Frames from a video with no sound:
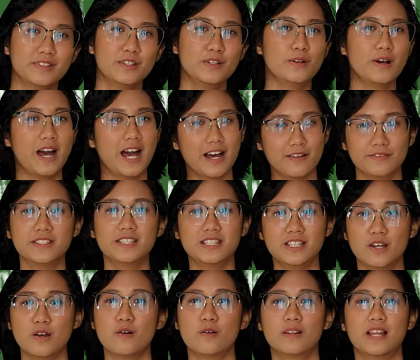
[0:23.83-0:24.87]
You have to
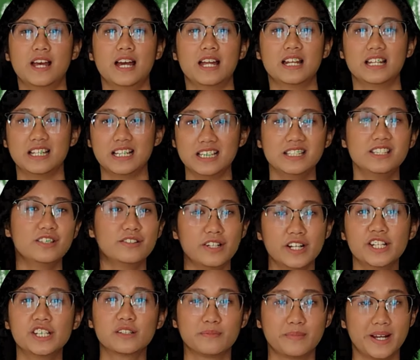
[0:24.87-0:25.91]
know that
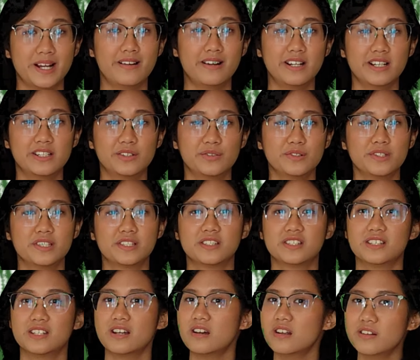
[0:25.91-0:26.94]
interracial marriage was
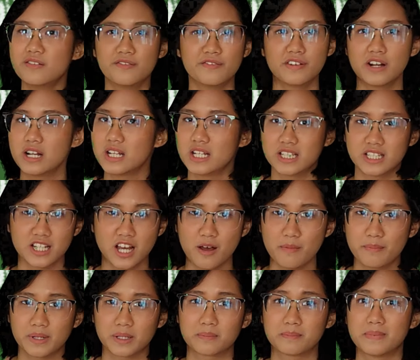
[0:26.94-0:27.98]
not a friendly
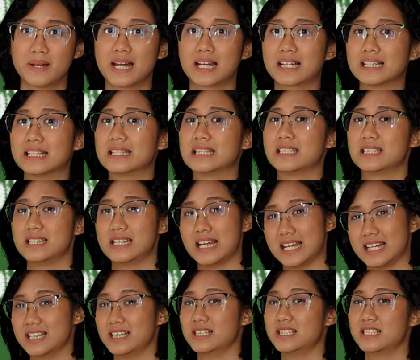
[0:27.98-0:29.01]
topic back in the
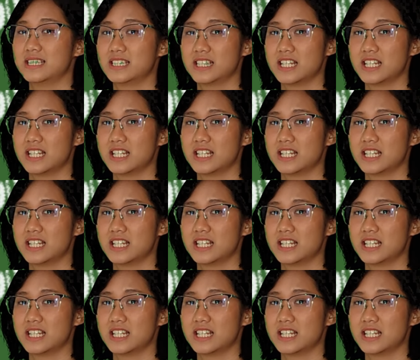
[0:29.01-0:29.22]
days.